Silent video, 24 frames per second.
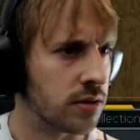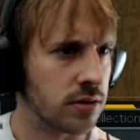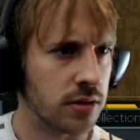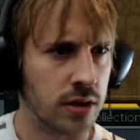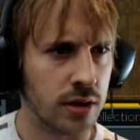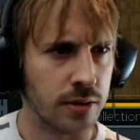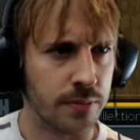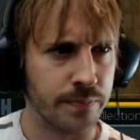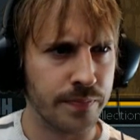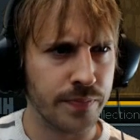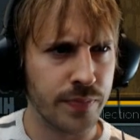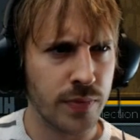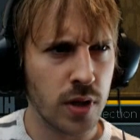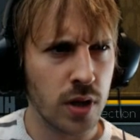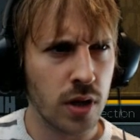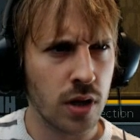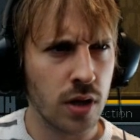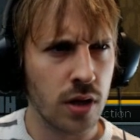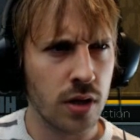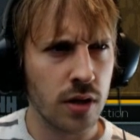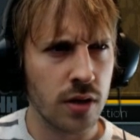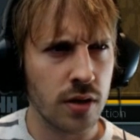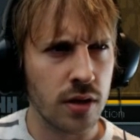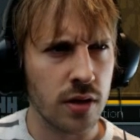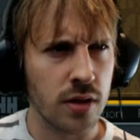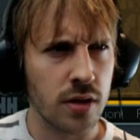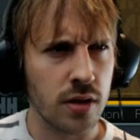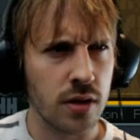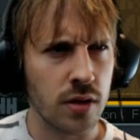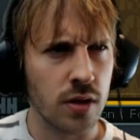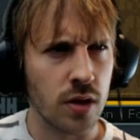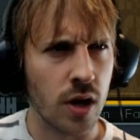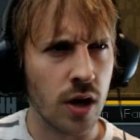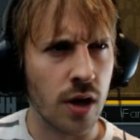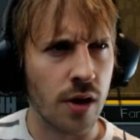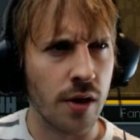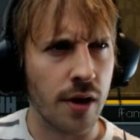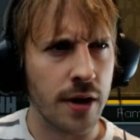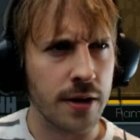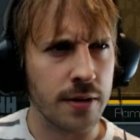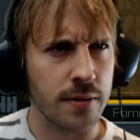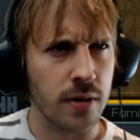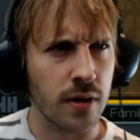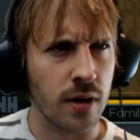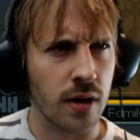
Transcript: Yeah. All right,